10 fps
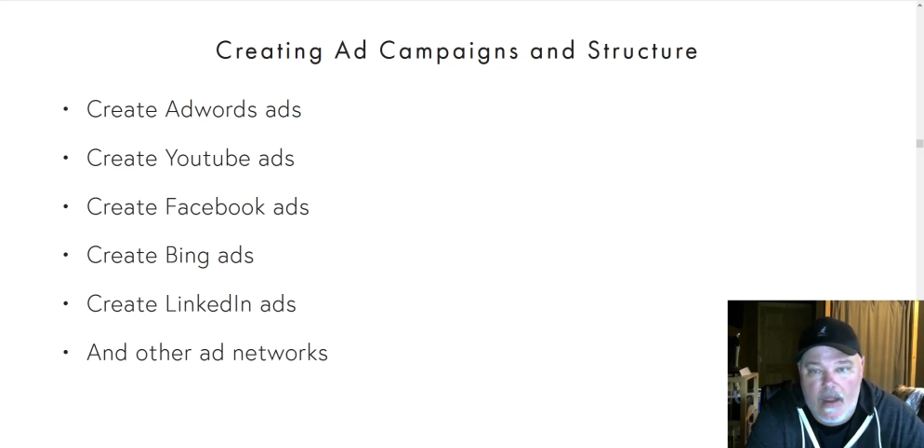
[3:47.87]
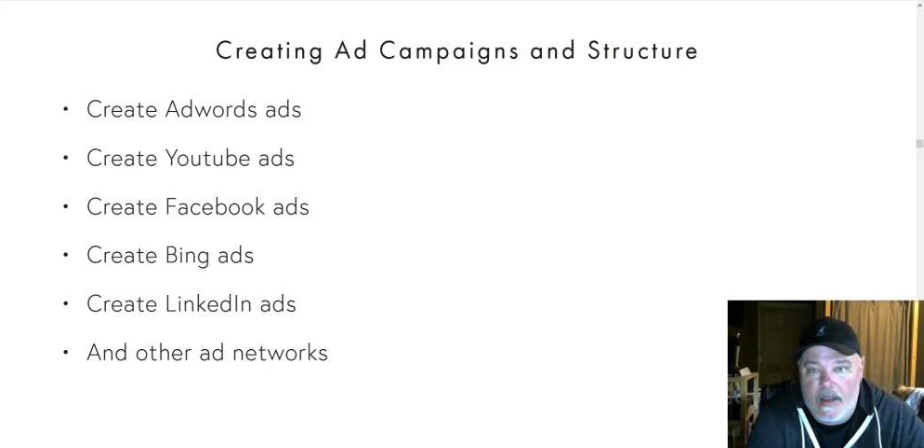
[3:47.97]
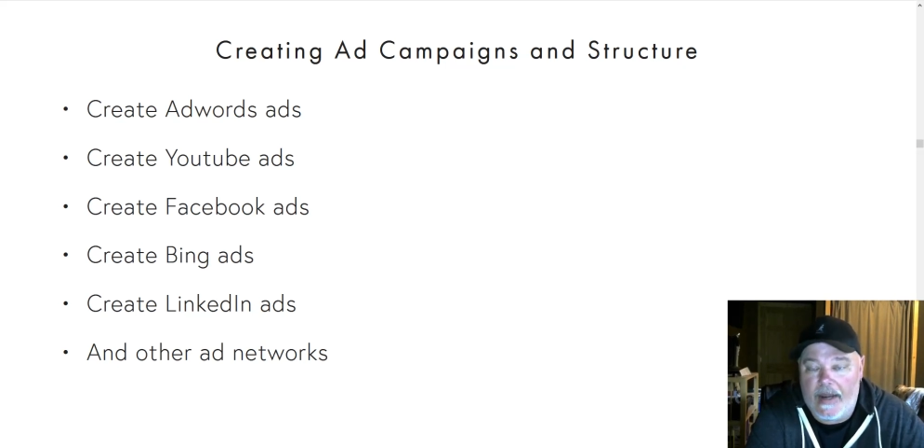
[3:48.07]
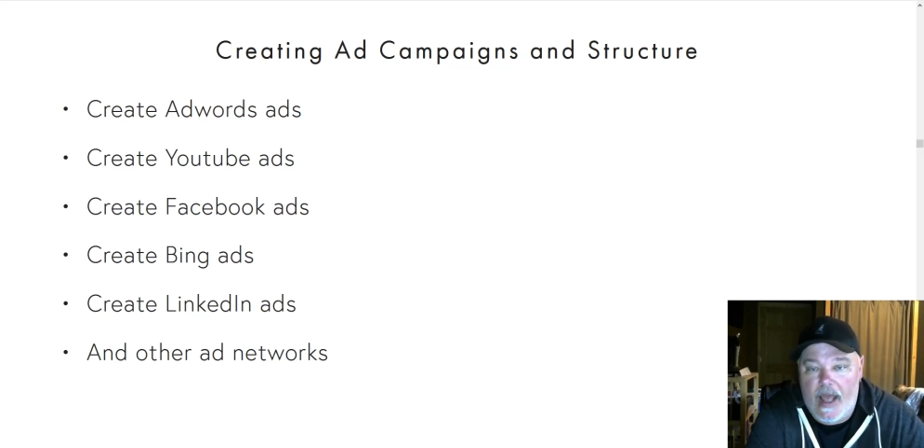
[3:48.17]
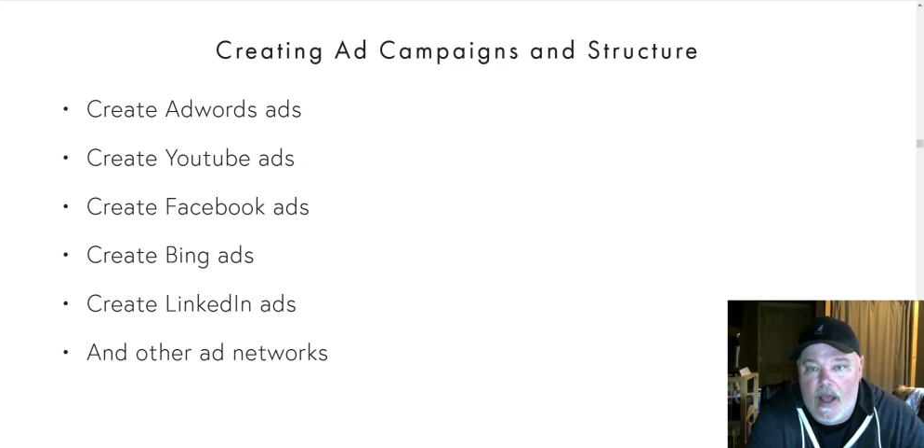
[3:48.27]

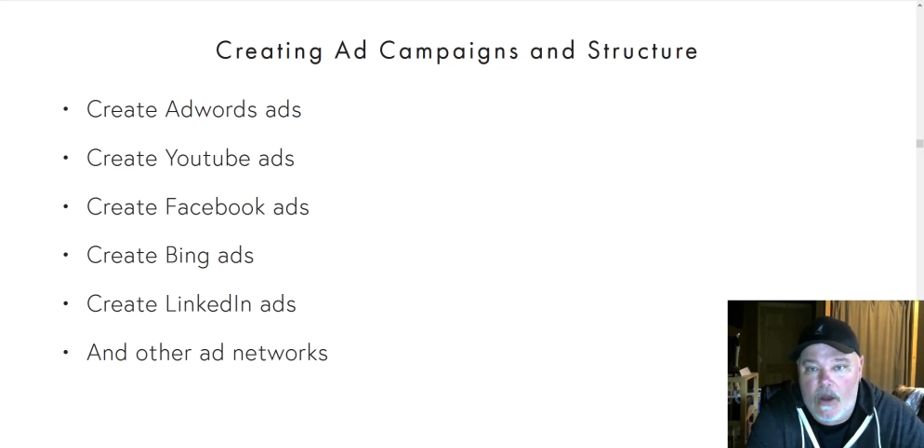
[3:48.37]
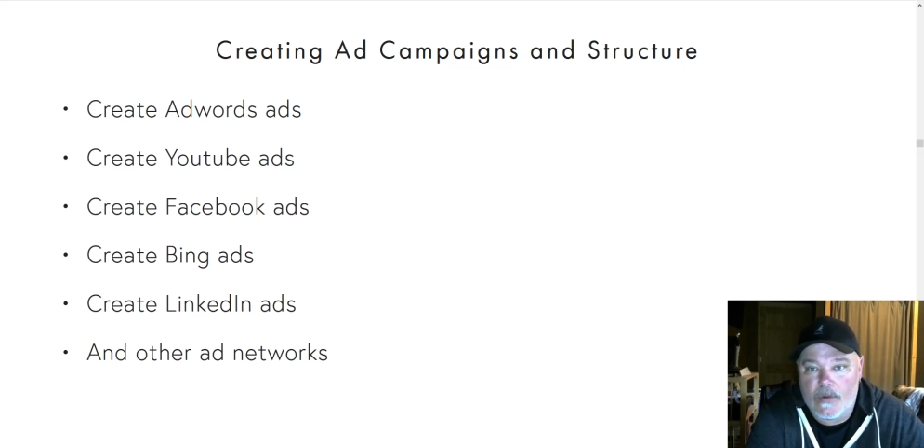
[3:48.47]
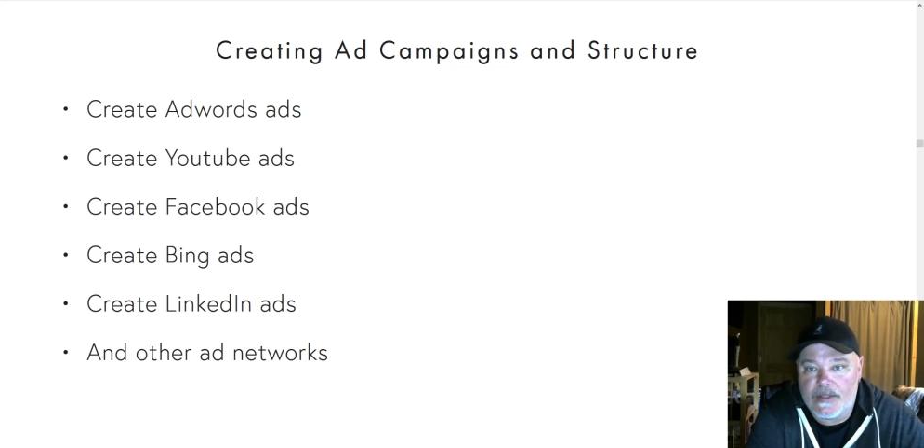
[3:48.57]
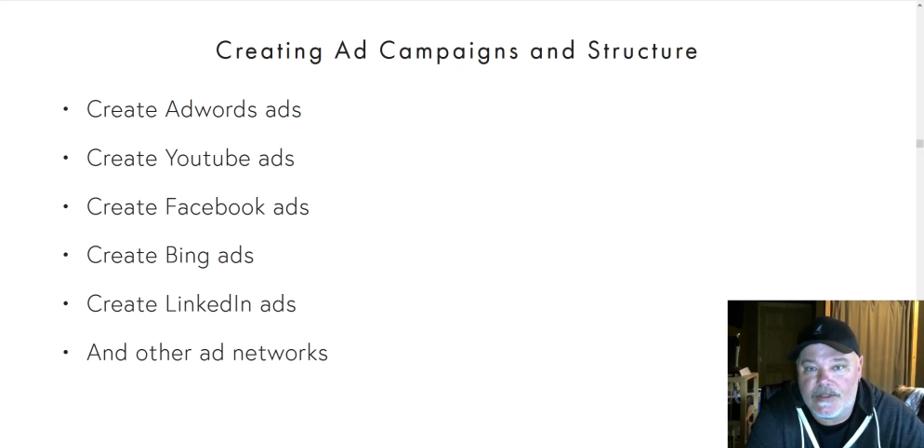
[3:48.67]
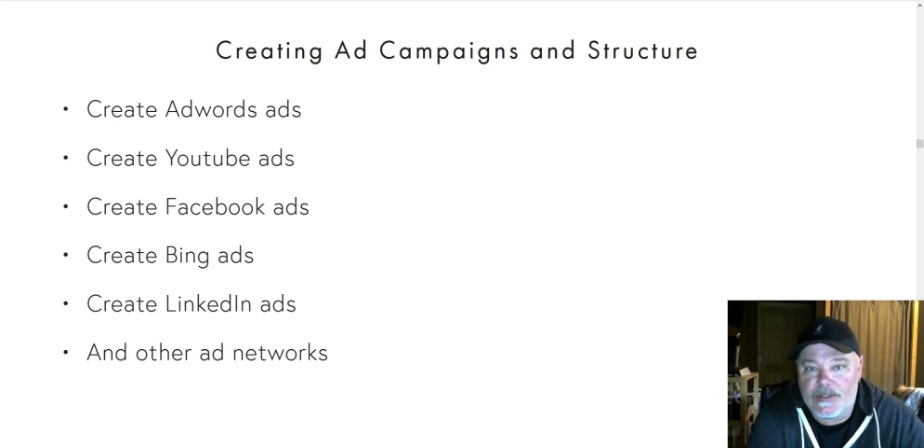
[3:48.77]
and how
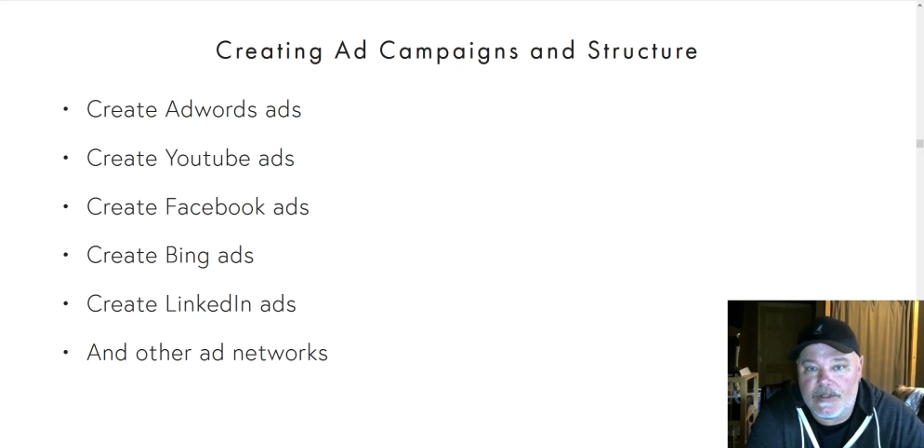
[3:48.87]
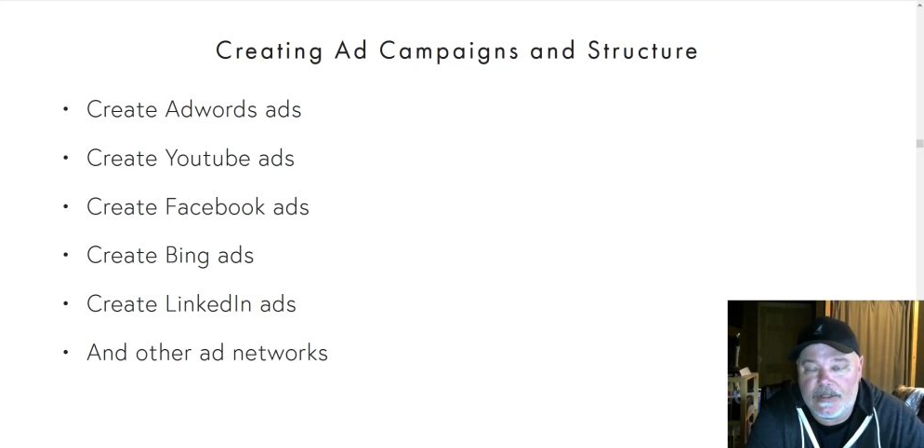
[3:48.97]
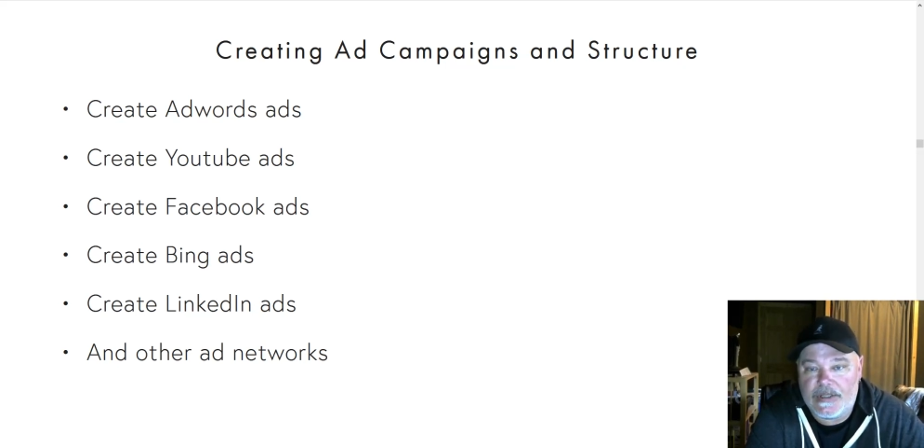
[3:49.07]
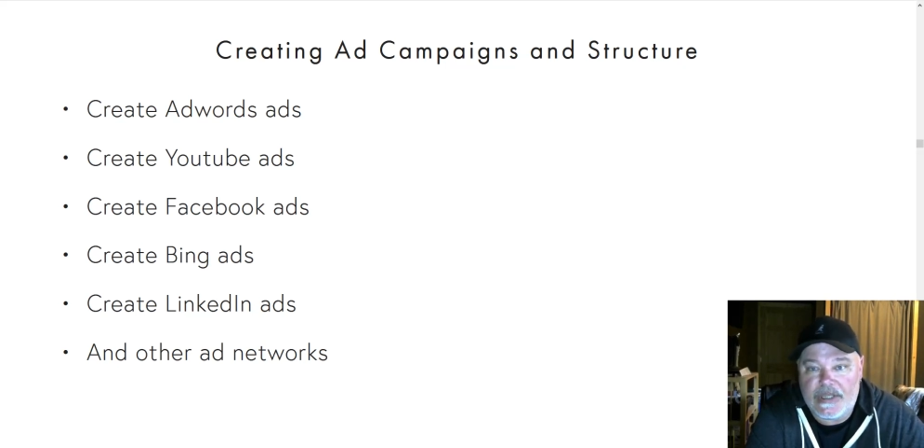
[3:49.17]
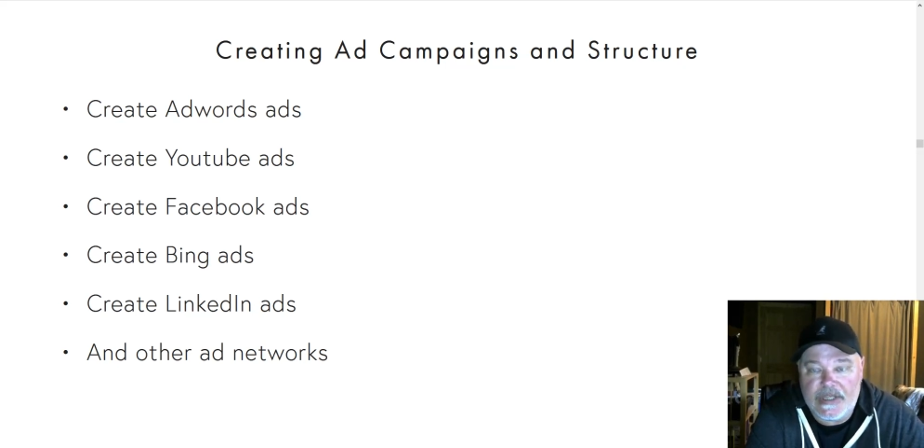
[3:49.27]
he's going to
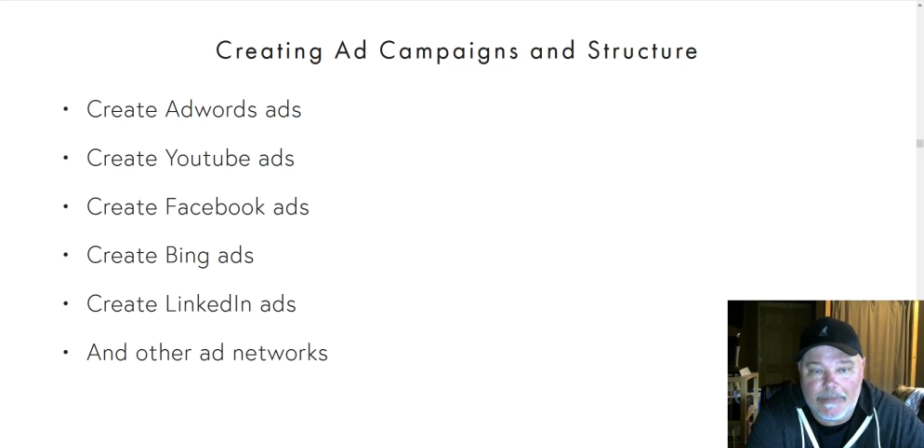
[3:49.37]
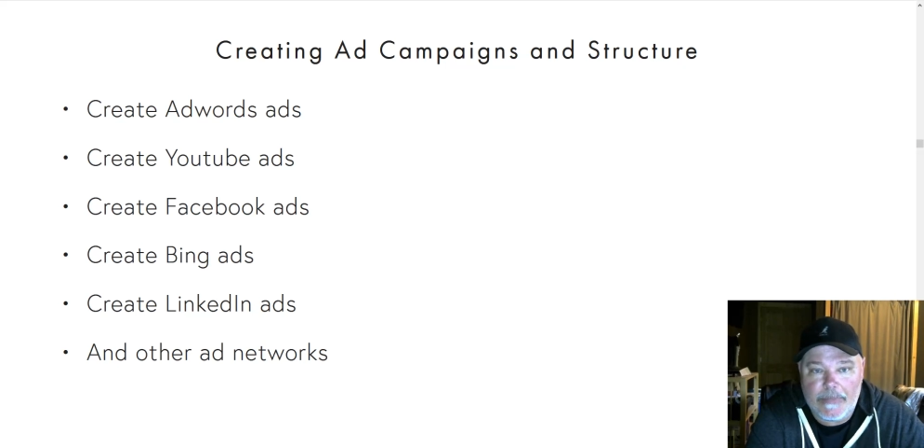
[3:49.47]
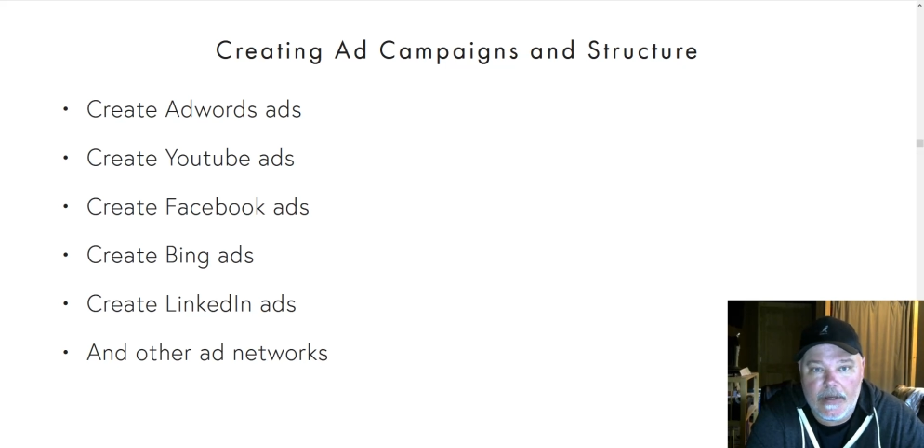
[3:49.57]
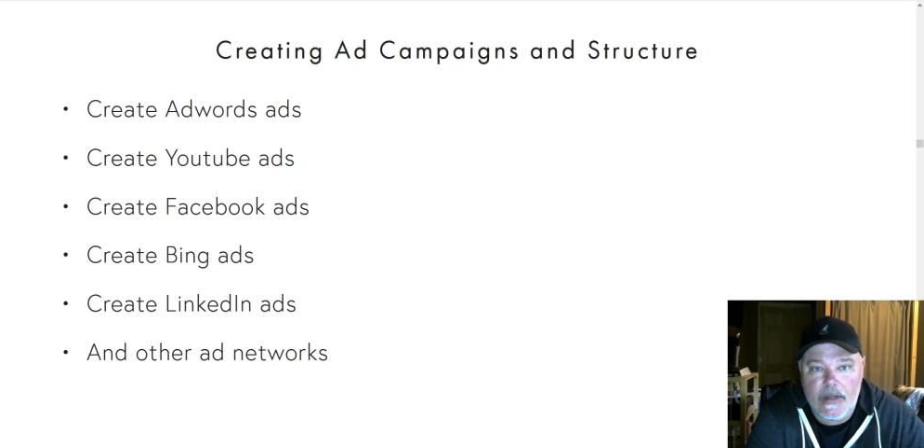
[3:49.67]
keep